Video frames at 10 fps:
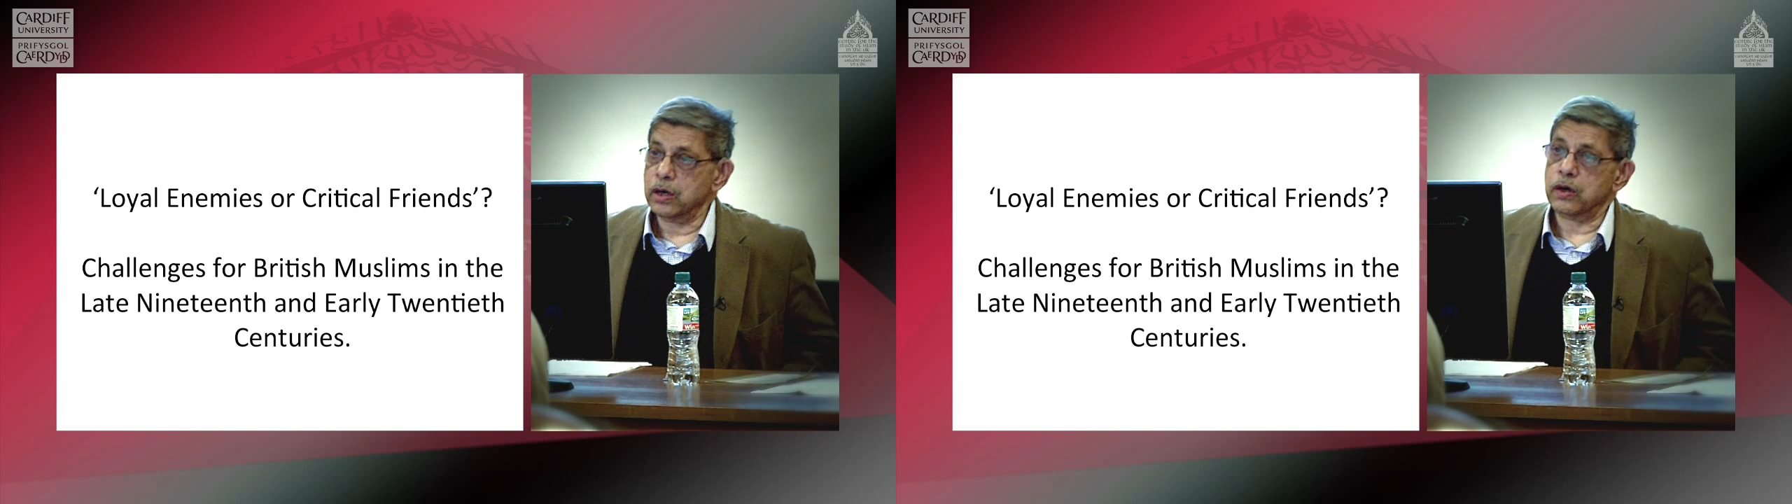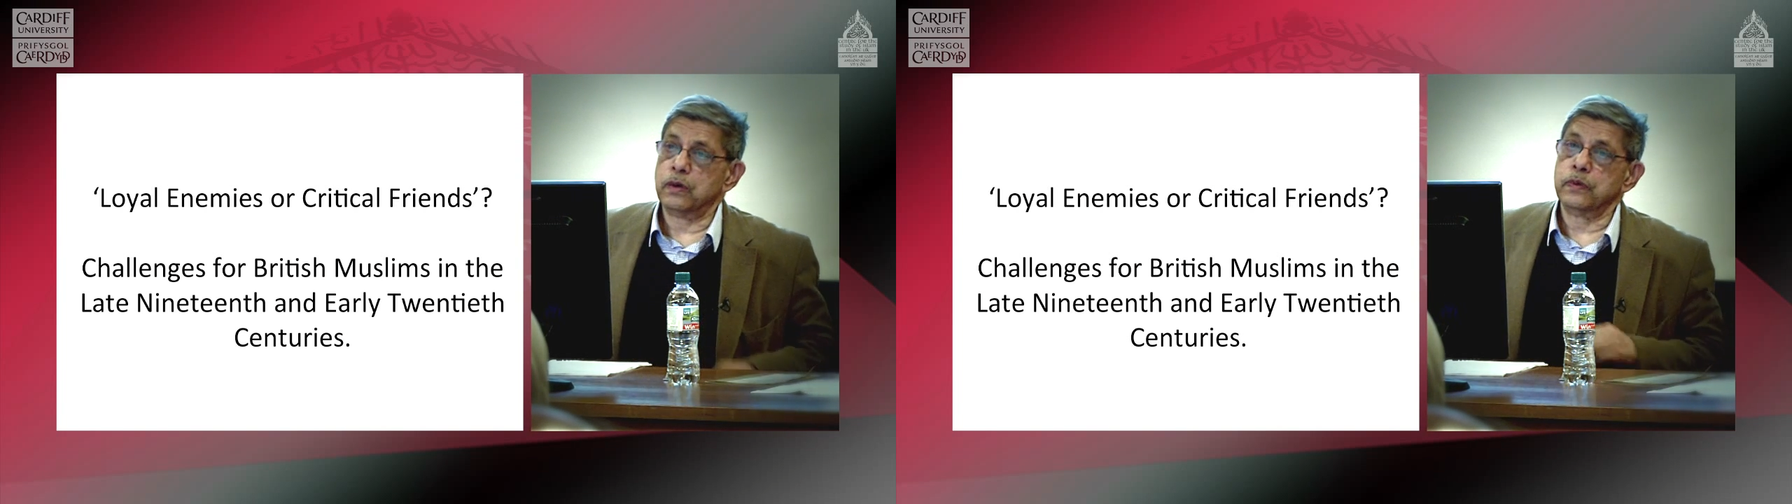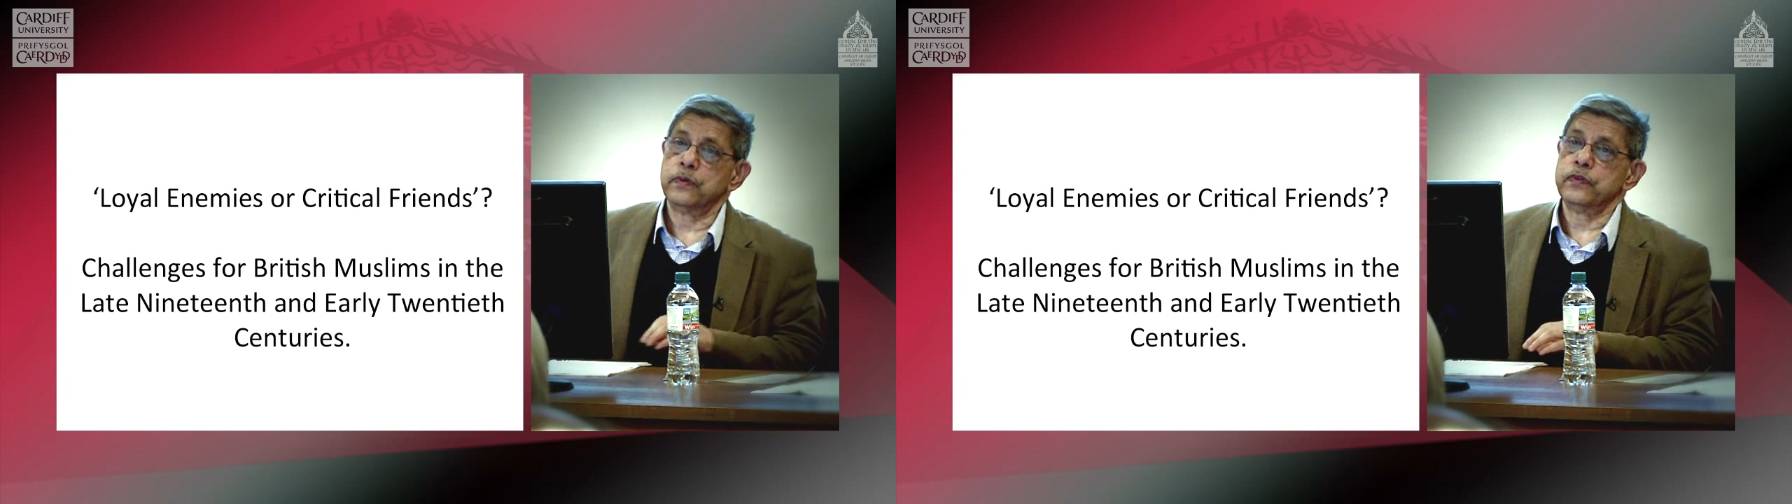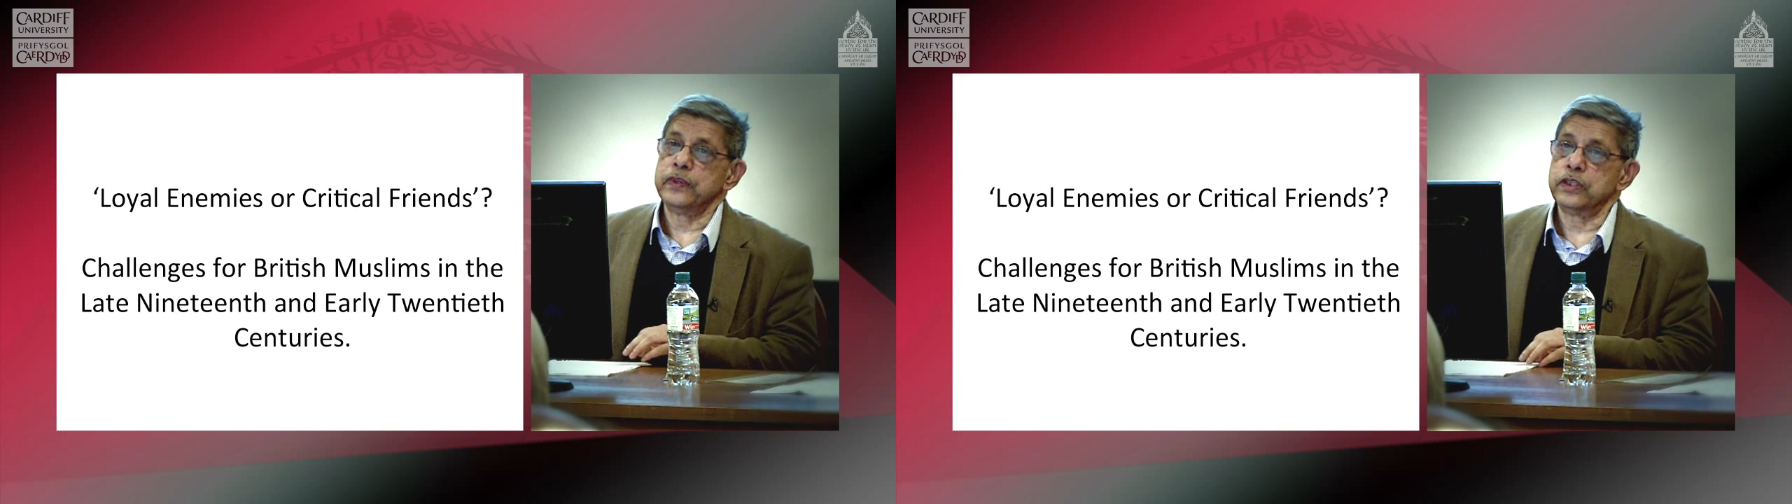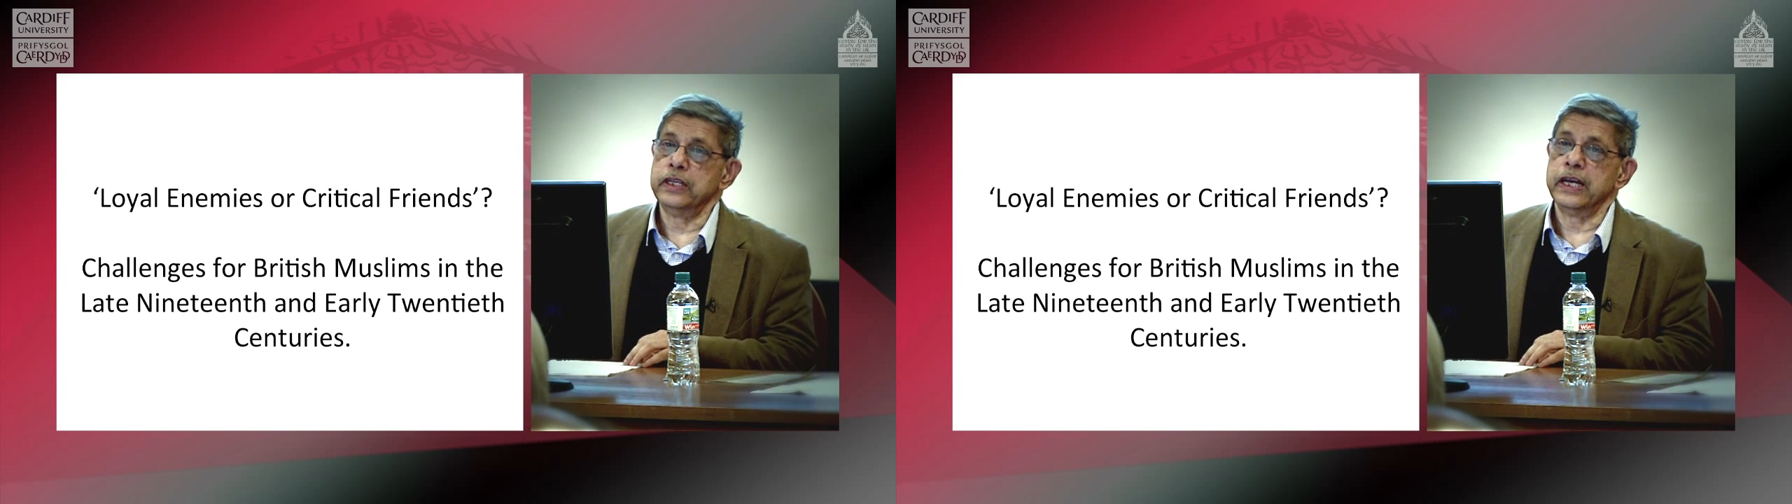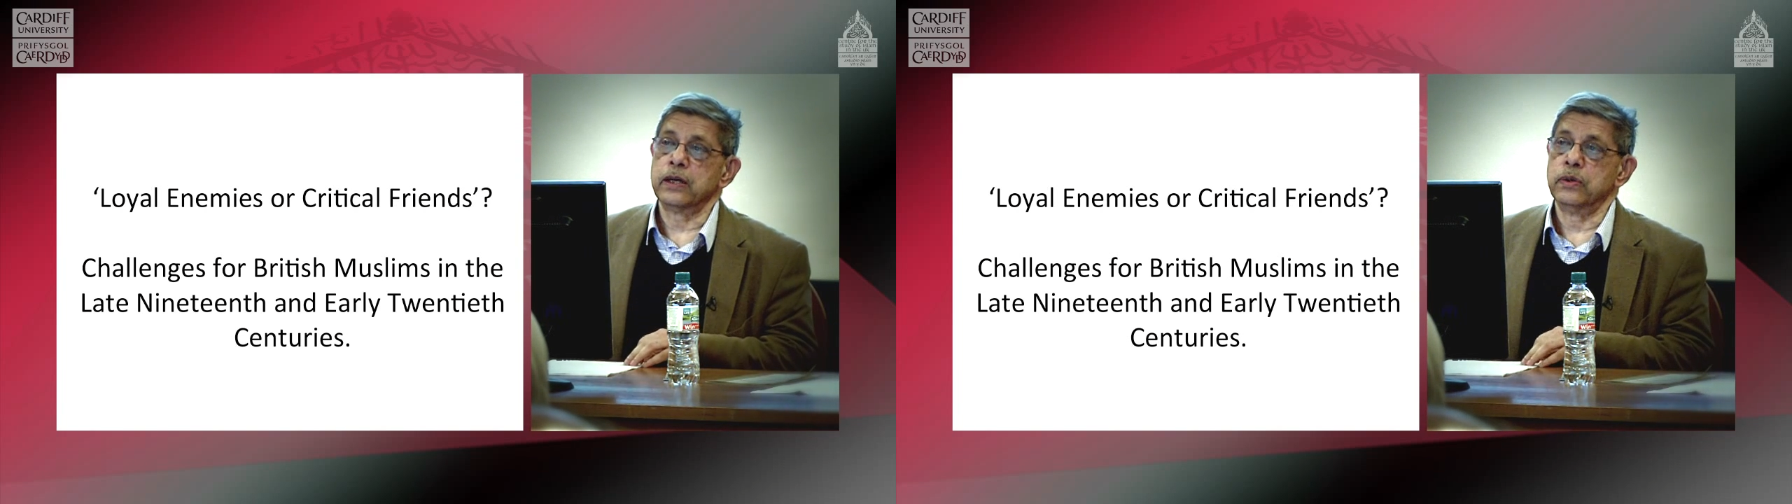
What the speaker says: or what we today